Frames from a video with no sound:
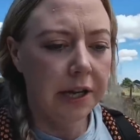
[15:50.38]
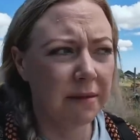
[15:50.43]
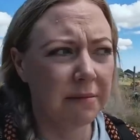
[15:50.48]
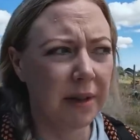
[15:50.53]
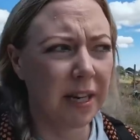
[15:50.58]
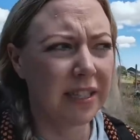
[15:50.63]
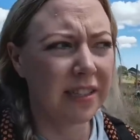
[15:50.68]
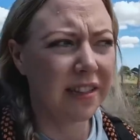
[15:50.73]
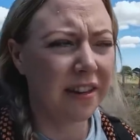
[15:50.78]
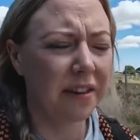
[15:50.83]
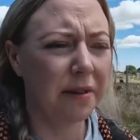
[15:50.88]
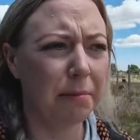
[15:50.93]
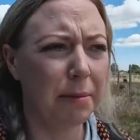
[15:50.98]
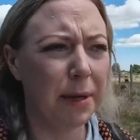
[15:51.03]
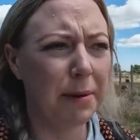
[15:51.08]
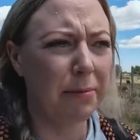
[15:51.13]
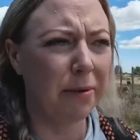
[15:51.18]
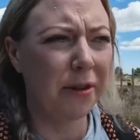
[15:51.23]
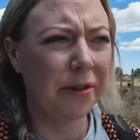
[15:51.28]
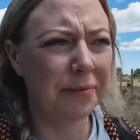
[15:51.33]
giant. Not scared of
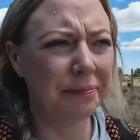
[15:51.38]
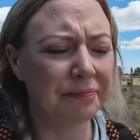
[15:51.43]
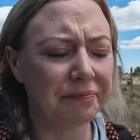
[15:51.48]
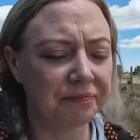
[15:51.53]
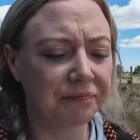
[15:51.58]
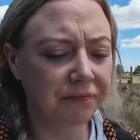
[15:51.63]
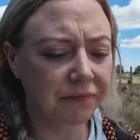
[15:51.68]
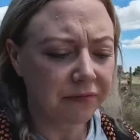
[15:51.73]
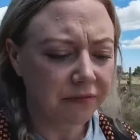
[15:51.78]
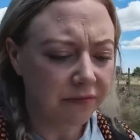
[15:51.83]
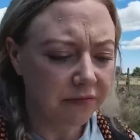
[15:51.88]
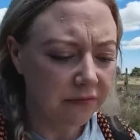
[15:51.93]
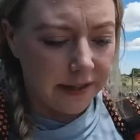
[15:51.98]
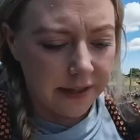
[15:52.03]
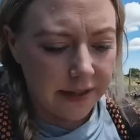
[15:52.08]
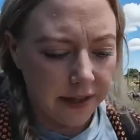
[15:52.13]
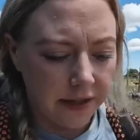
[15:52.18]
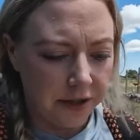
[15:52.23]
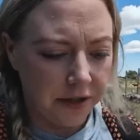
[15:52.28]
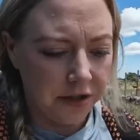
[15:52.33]
people.
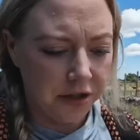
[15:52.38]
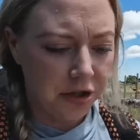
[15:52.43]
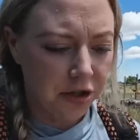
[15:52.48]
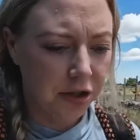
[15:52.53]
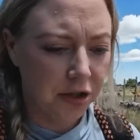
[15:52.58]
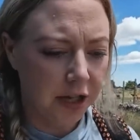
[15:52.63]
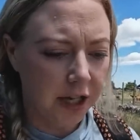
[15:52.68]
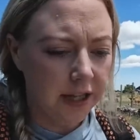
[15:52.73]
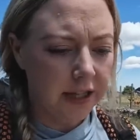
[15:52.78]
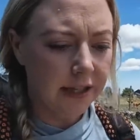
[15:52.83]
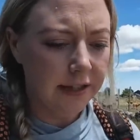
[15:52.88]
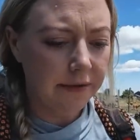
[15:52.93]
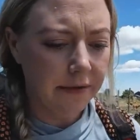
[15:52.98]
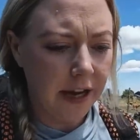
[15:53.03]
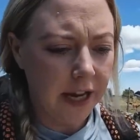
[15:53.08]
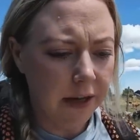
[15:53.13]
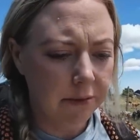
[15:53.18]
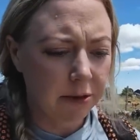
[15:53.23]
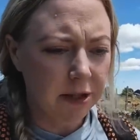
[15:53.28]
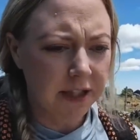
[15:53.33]
Scared shitless of
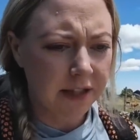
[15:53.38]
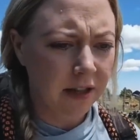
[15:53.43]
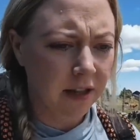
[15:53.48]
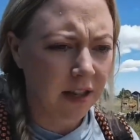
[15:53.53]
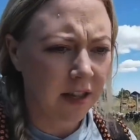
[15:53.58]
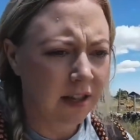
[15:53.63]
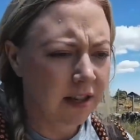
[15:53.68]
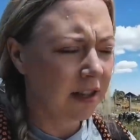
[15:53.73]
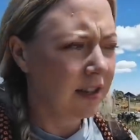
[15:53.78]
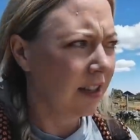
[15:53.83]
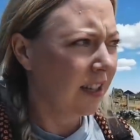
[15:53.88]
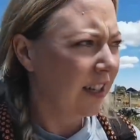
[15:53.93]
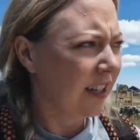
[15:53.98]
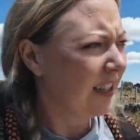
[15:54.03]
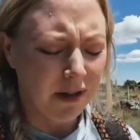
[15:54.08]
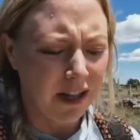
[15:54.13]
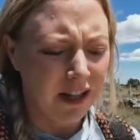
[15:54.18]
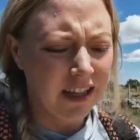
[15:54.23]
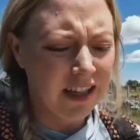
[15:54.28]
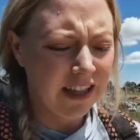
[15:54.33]
animals.
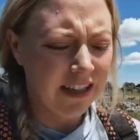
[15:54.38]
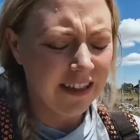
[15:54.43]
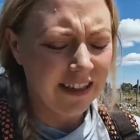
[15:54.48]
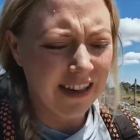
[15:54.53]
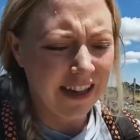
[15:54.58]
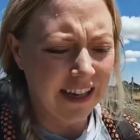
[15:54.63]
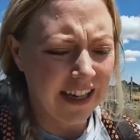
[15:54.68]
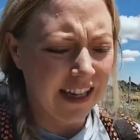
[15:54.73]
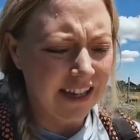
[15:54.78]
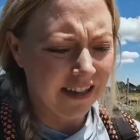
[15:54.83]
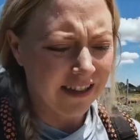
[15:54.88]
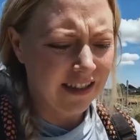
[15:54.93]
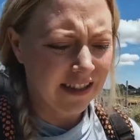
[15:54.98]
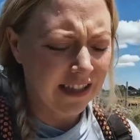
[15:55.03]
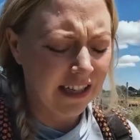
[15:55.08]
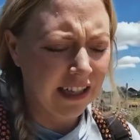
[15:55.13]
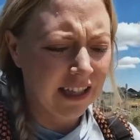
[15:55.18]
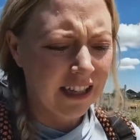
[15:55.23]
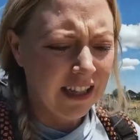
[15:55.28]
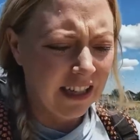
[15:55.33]
Well, not kittens.
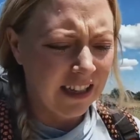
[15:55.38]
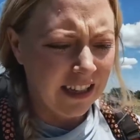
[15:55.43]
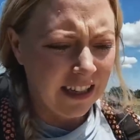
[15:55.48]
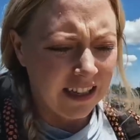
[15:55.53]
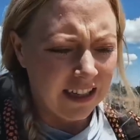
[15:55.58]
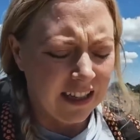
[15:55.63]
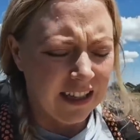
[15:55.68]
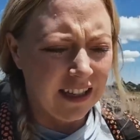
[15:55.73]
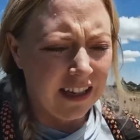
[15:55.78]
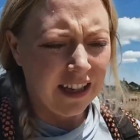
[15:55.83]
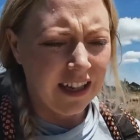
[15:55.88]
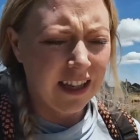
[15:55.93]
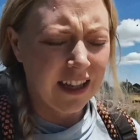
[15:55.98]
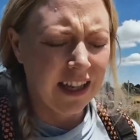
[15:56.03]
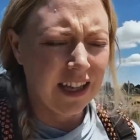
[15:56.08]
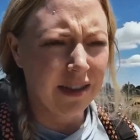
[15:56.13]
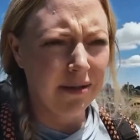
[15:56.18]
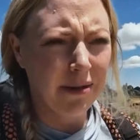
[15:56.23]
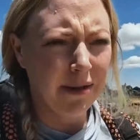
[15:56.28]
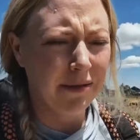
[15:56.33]
I
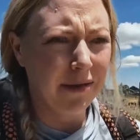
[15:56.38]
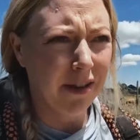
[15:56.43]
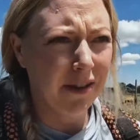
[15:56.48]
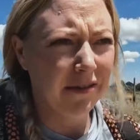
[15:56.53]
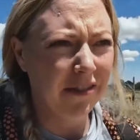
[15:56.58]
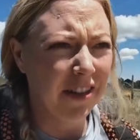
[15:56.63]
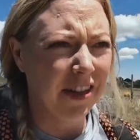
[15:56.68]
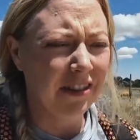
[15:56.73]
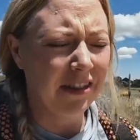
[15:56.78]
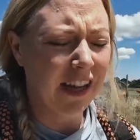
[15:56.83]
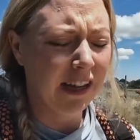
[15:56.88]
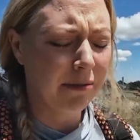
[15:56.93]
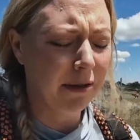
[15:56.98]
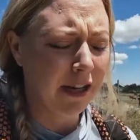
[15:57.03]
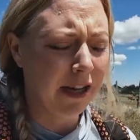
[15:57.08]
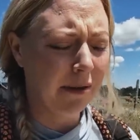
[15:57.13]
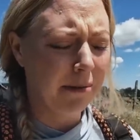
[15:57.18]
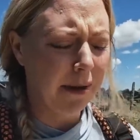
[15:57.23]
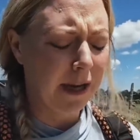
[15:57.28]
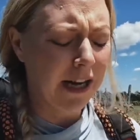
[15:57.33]
think we've all figured that
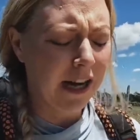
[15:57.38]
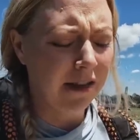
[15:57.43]
one out by